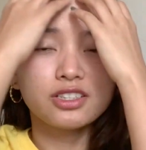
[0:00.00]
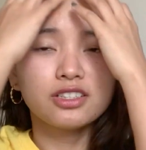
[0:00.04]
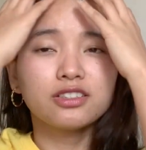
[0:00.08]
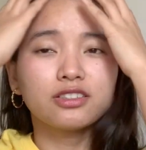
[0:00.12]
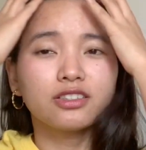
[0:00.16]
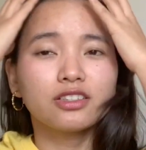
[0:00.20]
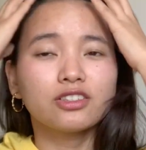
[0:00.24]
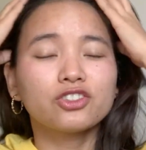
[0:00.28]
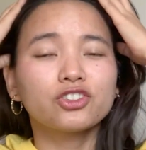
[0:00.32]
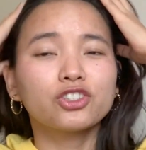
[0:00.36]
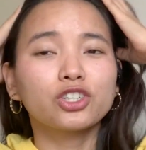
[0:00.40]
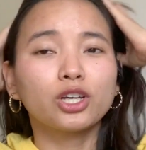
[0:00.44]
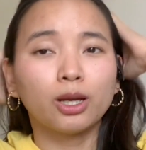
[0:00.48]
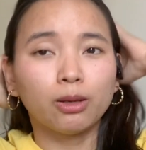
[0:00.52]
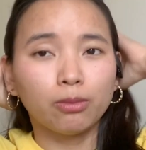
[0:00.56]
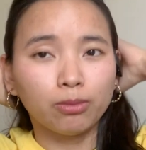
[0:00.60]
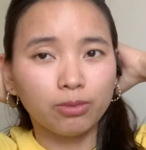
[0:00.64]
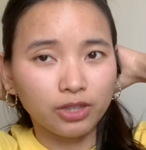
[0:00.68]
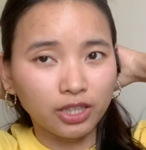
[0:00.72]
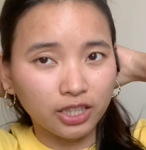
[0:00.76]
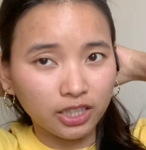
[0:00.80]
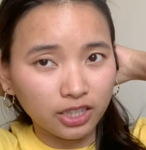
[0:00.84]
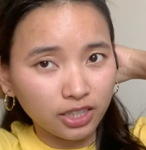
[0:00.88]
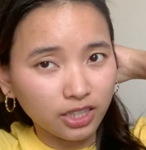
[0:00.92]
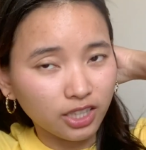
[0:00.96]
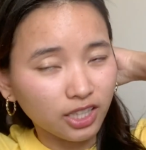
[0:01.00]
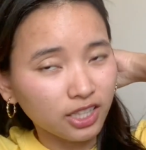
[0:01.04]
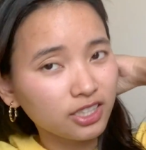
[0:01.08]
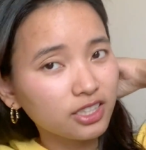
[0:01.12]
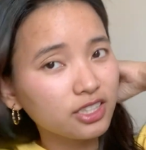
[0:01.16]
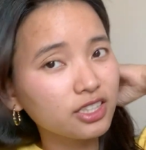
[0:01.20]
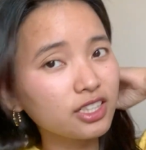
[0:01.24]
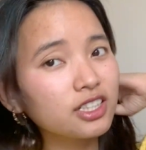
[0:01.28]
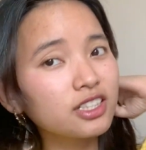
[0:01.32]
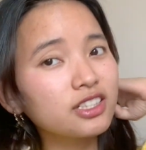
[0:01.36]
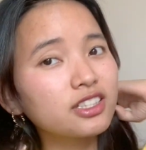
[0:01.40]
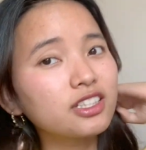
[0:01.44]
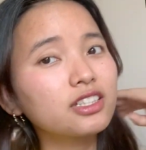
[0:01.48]
decent job. Like,
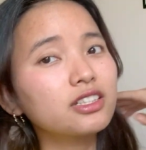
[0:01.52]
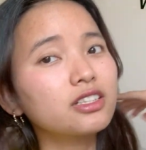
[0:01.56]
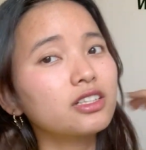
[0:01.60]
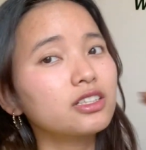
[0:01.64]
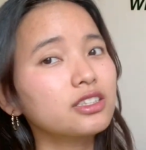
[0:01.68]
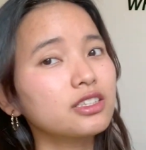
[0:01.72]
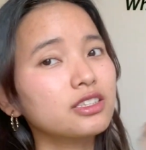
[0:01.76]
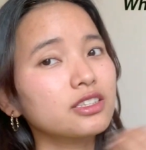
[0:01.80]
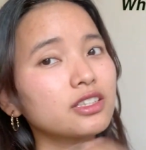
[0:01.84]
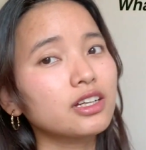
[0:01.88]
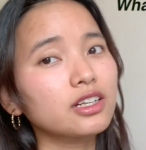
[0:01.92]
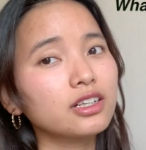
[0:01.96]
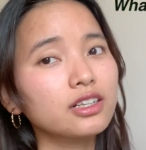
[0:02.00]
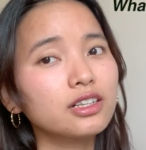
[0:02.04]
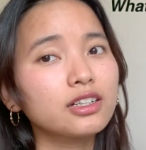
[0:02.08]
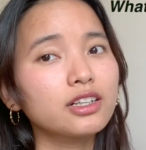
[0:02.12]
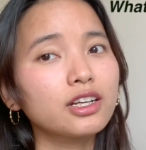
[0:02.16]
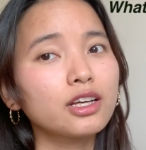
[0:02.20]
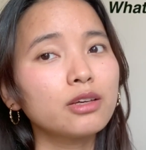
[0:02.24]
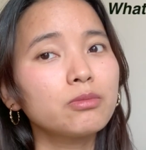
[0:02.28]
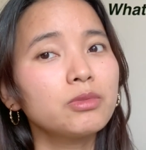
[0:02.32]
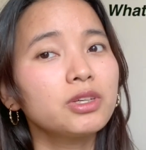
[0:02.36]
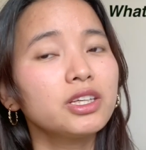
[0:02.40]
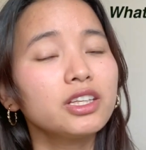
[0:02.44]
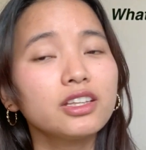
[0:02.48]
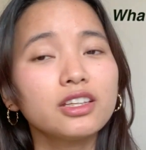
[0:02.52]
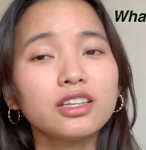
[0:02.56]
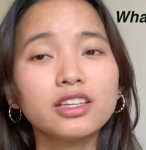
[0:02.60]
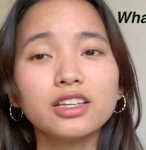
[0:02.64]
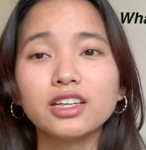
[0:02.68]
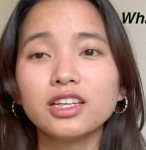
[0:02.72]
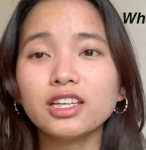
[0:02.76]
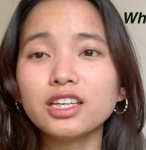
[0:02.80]
it did not suck. I mean,